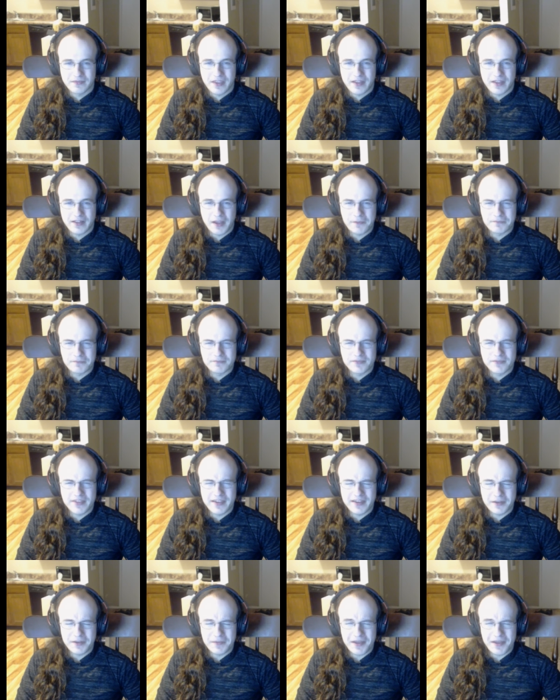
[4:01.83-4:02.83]
And I'm
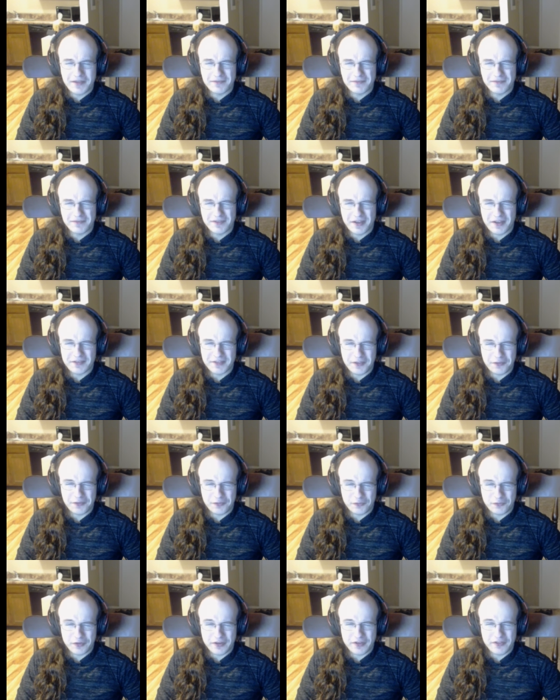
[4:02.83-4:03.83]
think I'm at around this
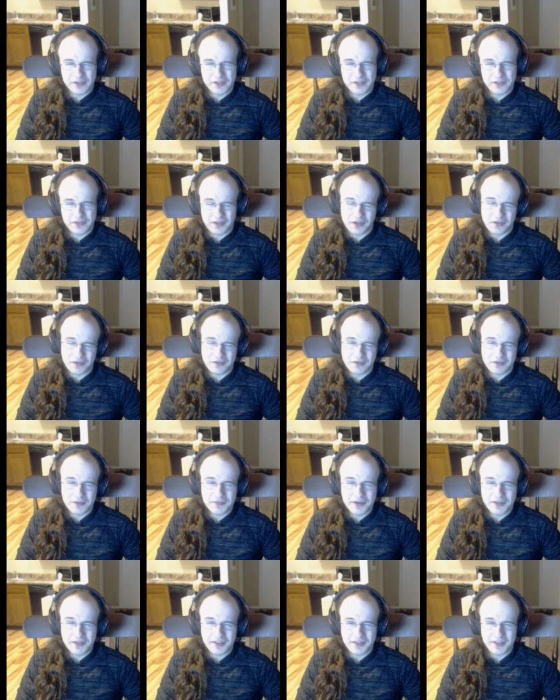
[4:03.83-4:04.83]
three-ish, so I'm
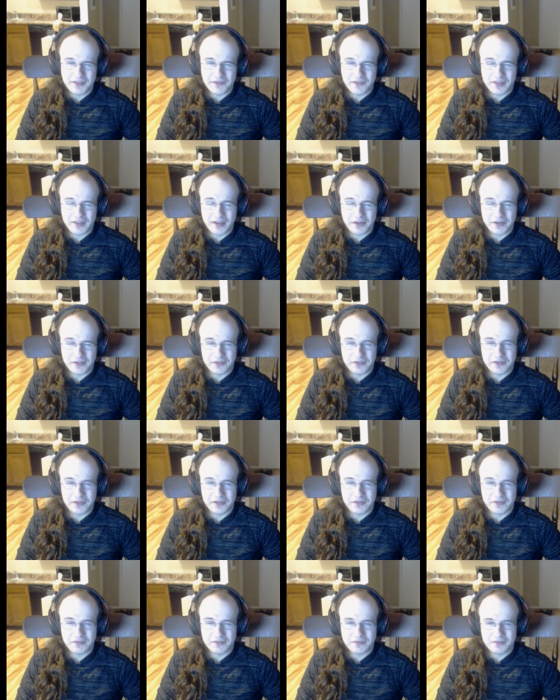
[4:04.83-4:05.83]
near the end of it actually
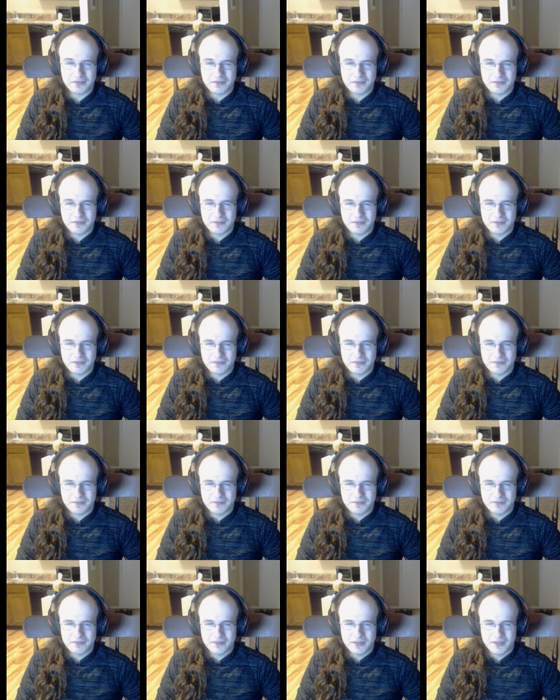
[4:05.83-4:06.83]
too.
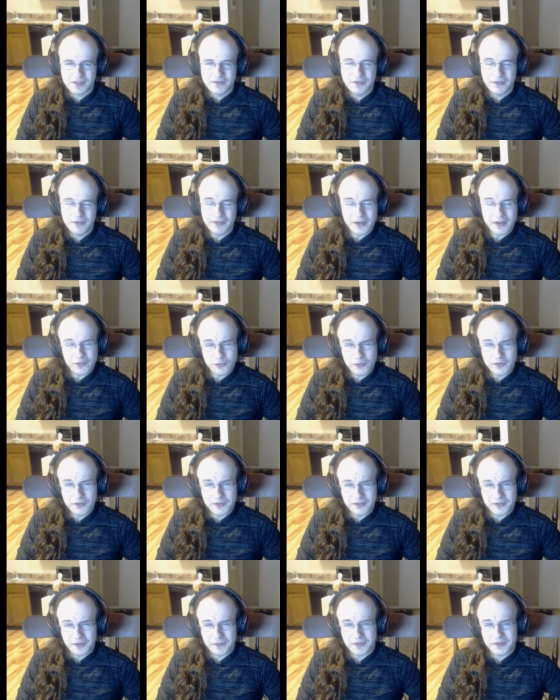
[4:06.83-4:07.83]
Feels like short
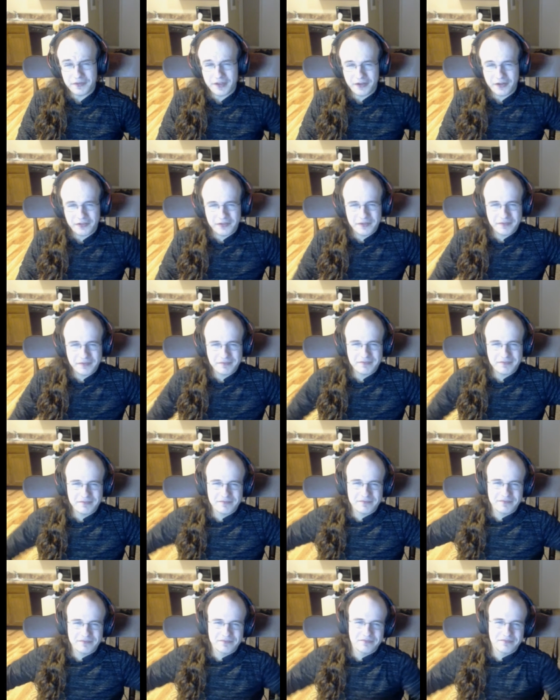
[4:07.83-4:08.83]
this time too, actually.
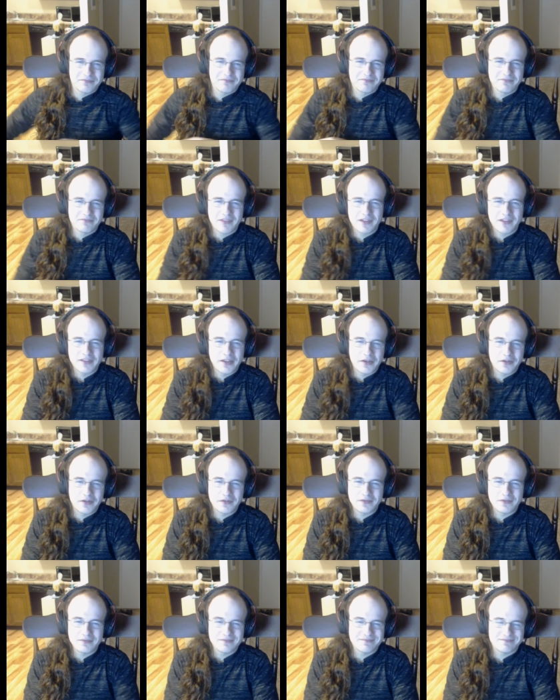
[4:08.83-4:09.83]
I
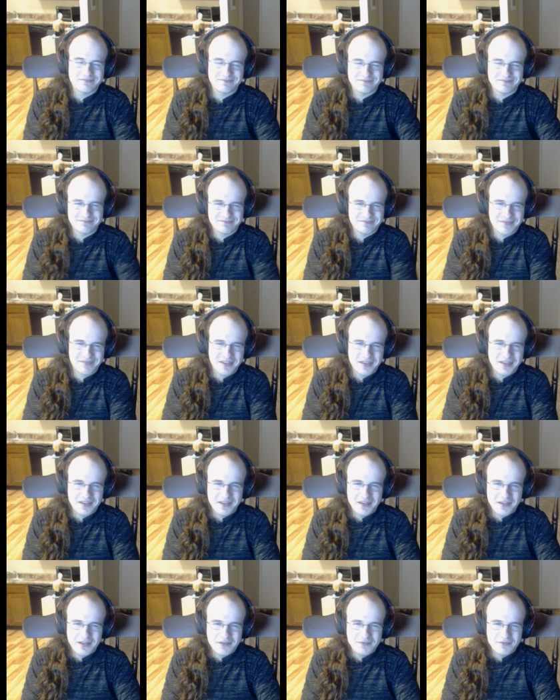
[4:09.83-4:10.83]
know
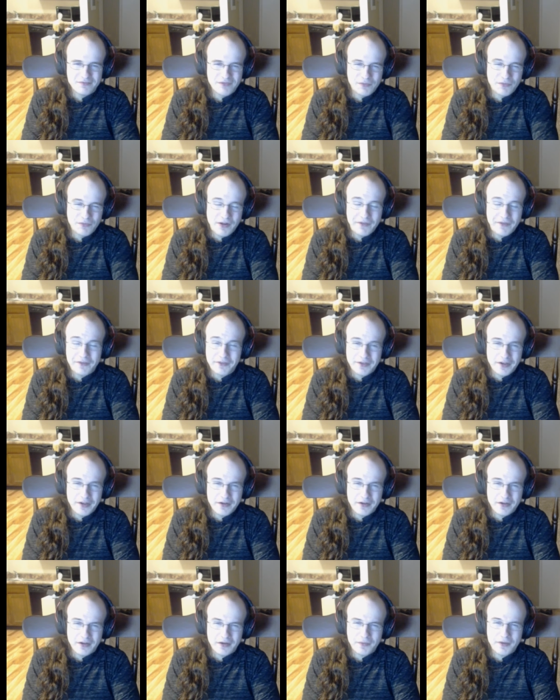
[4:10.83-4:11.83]
I'm playing like
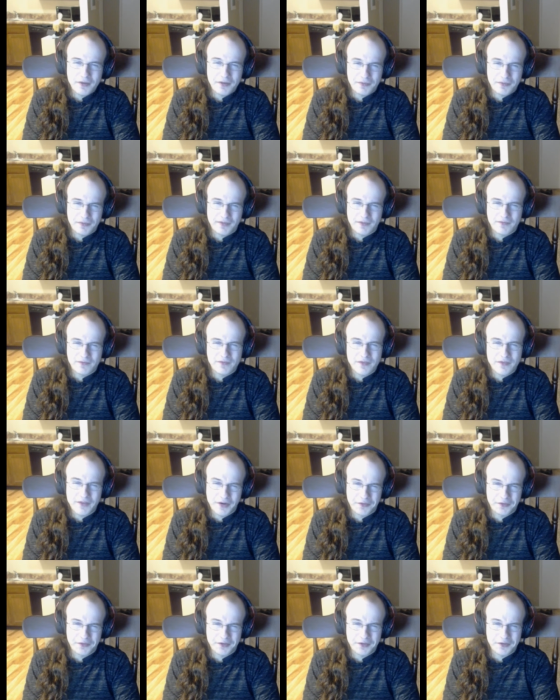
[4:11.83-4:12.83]
younger, I play spent like 50
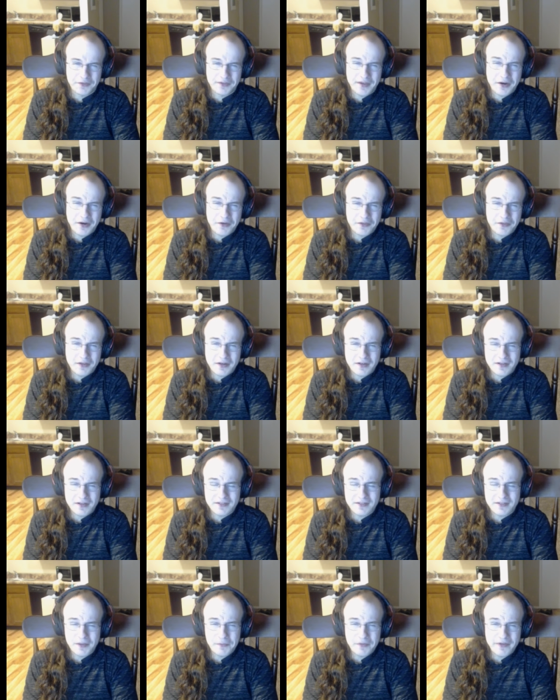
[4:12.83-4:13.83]
or 60 hours in it.
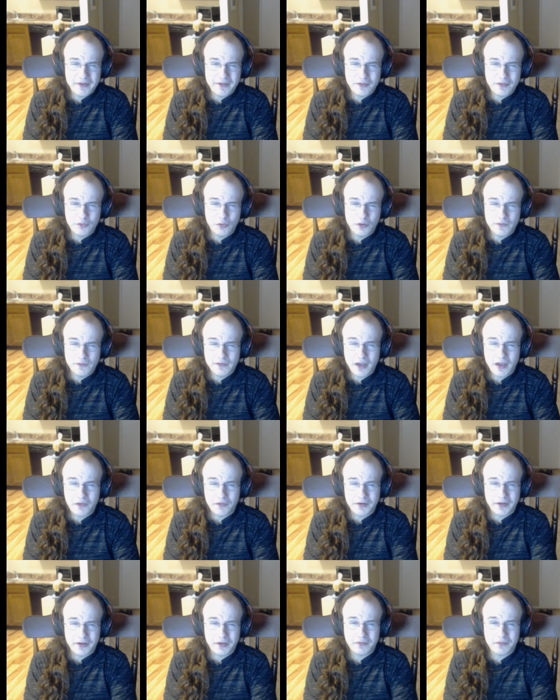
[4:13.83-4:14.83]
I'm only like 25
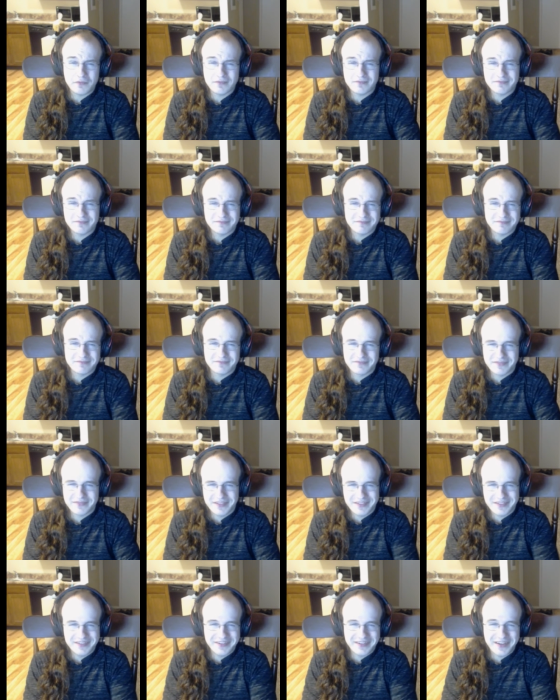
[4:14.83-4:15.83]
right now.
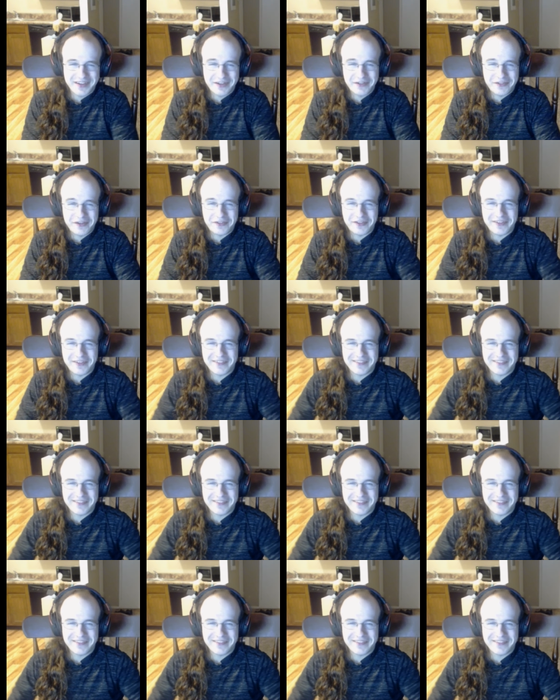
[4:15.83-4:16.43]
It's kind of crazy.